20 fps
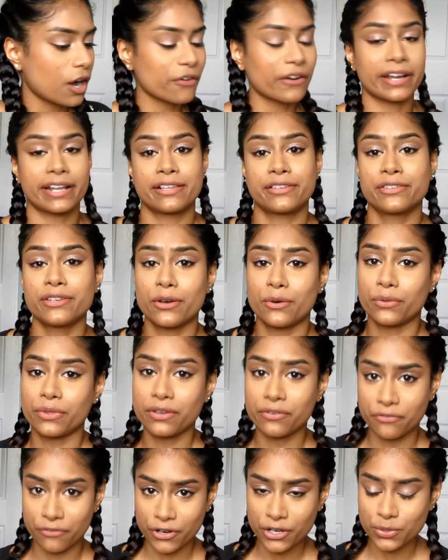Alright, so
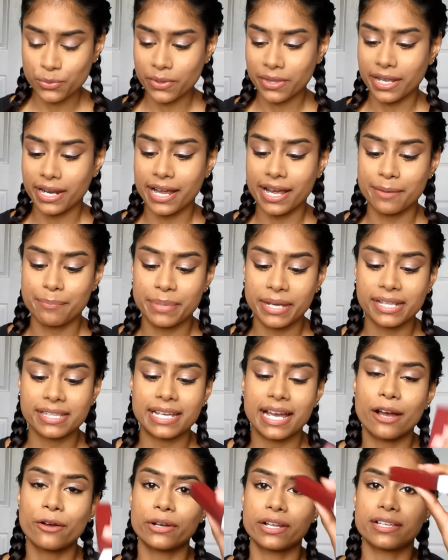the first one that I picked
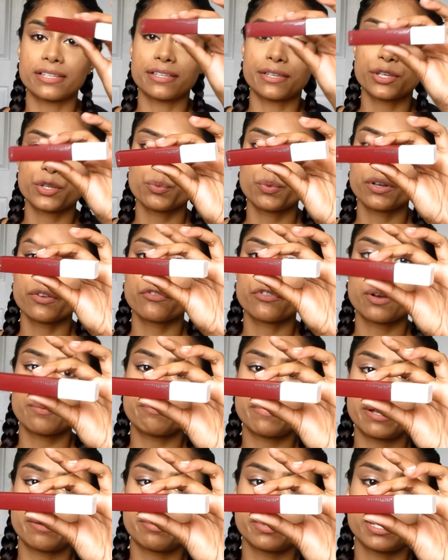out is this one
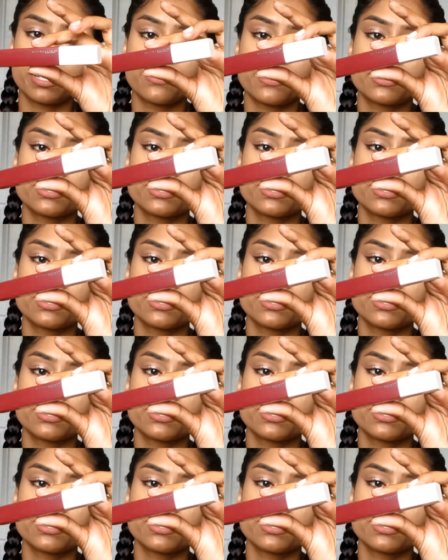from Maybelline.